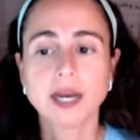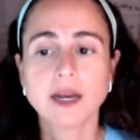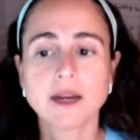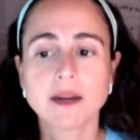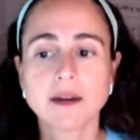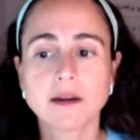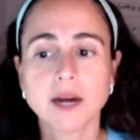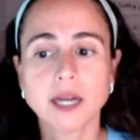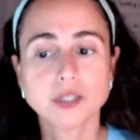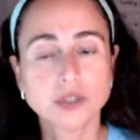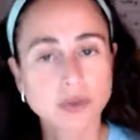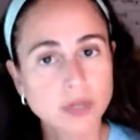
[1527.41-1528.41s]
I
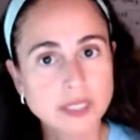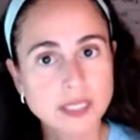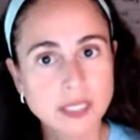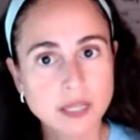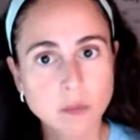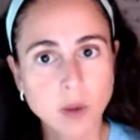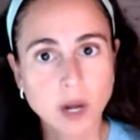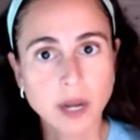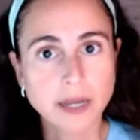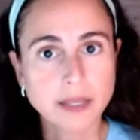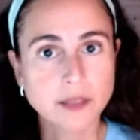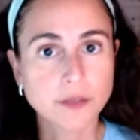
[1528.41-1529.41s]
joined
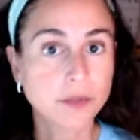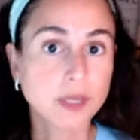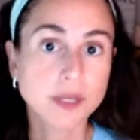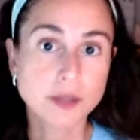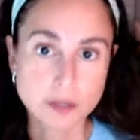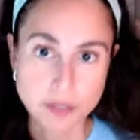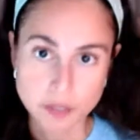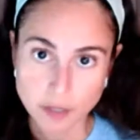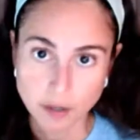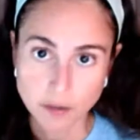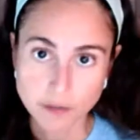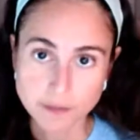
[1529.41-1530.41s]
CNY 3 years
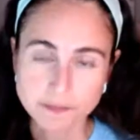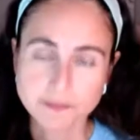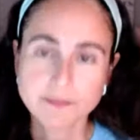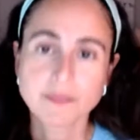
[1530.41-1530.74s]
ago